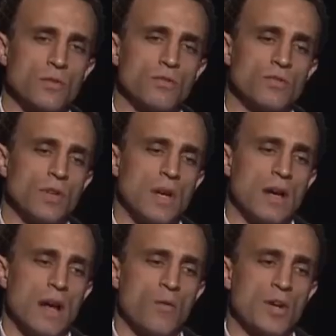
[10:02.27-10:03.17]
So
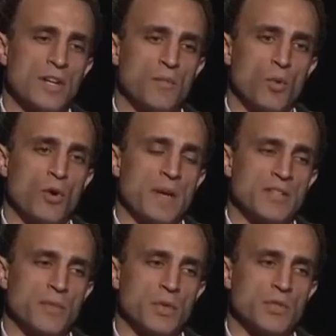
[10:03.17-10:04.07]
I want to hear more about
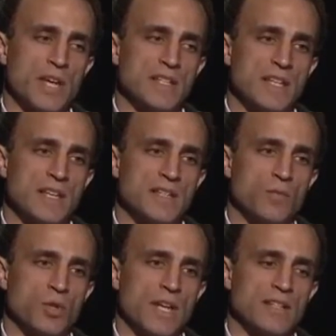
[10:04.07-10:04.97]
some of those ideas,
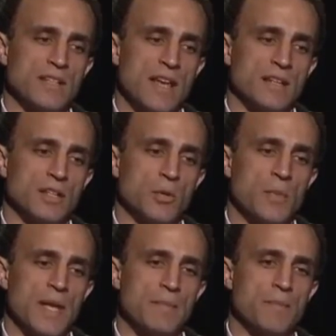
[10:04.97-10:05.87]
and we'll get to that in a little
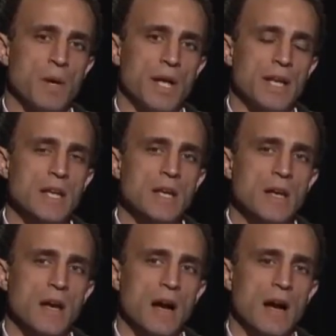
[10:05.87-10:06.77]
bit, but
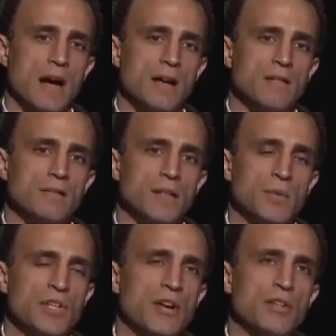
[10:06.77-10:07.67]

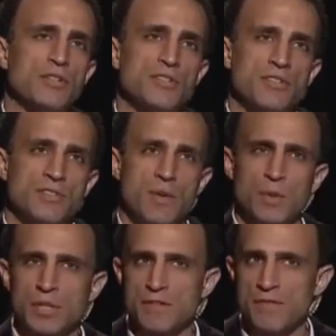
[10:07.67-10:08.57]
Libertarians
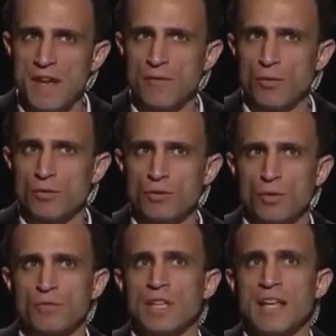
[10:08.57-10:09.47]
typically favor
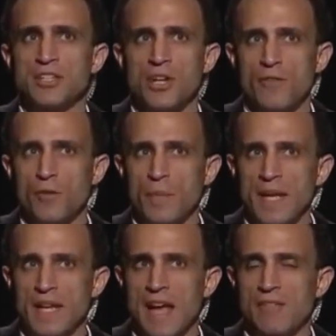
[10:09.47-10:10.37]
sort of less
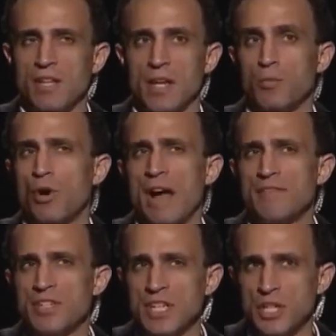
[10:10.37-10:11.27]
government, have a lot of privacy